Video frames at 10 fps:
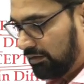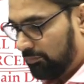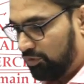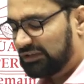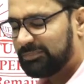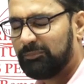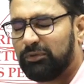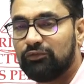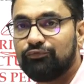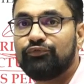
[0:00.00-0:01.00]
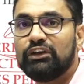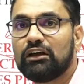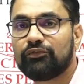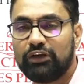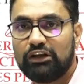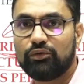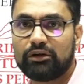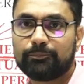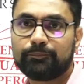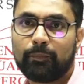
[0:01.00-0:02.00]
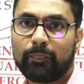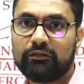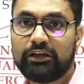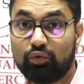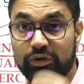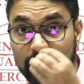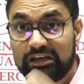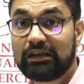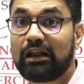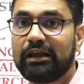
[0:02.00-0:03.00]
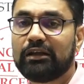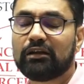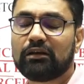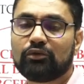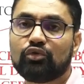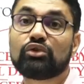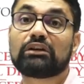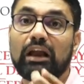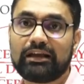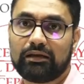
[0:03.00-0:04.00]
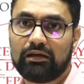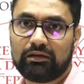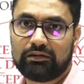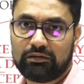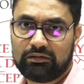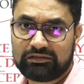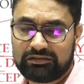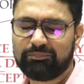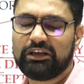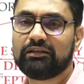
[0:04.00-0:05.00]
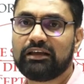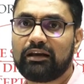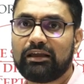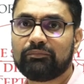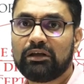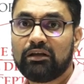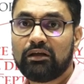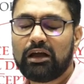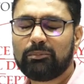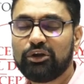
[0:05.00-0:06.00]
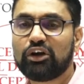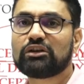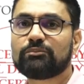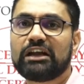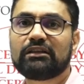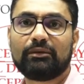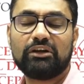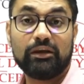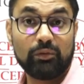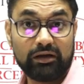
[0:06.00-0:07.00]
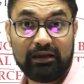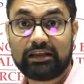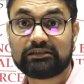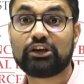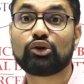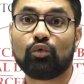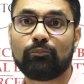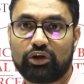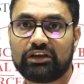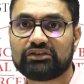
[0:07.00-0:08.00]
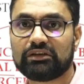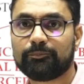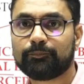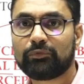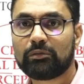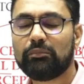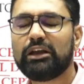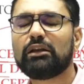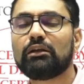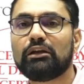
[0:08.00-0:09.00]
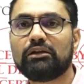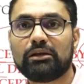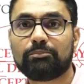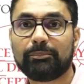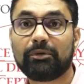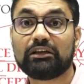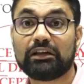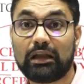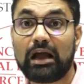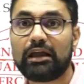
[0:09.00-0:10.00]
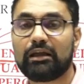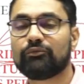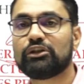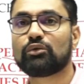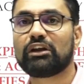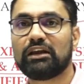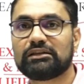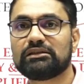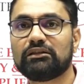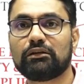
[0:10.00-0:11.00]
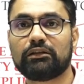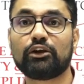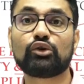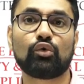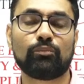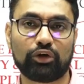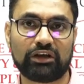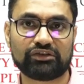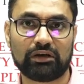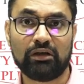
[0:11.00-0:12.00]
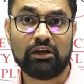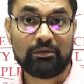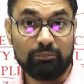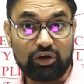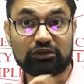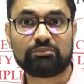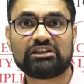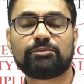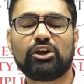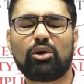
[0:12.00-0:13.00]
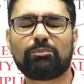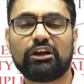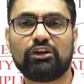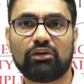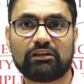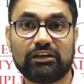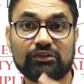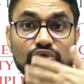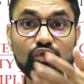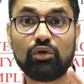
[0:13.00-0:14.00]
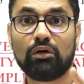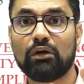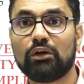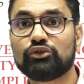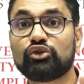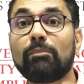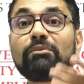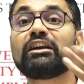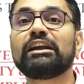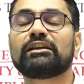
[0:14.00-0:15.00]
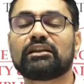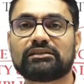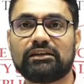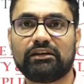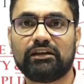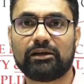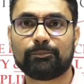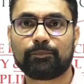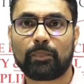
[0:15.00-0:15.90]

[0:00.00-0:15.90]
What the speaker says: Because people fear failure, they don't even try to try something in their life, and because of that, they will never realize their true potential. Many Indian people die without realizing their true potential. Because of this fear of failure, there is no job creators in India.